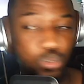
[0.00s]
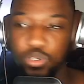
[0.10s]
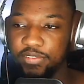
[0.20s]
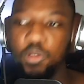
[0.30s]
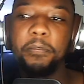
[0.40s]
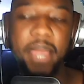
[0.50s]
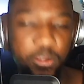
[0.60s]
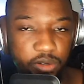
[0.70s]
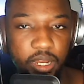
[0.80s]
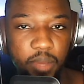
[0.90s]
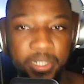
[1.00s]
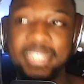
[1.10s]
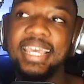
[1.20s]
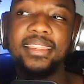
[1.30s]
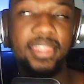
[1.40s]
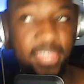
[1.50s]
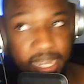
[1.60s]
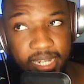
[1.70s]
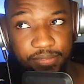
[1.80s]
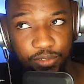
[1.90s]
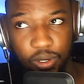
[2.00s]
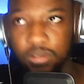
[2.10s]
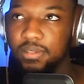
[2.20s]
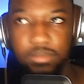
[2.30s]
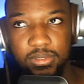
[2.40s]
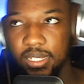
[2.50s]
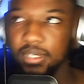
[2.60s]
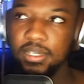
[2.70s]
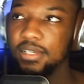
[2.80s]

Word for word: So they've got background harmonies, and then they've got the,